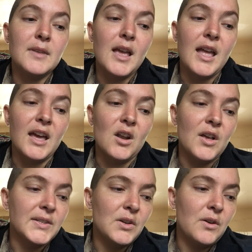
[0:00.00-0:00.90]
And
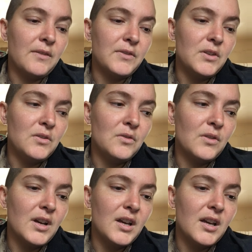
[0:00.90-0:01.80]
also if you,
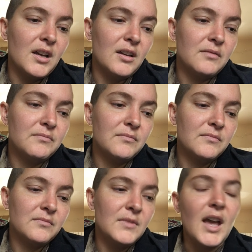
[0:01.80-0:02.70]

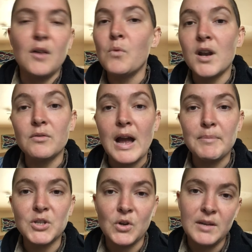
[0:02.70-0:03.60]
want to wrap
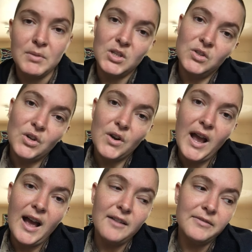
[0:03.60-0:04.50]
a joint, but you don't
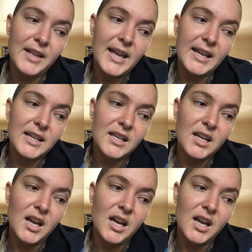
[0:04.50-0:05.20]
have like,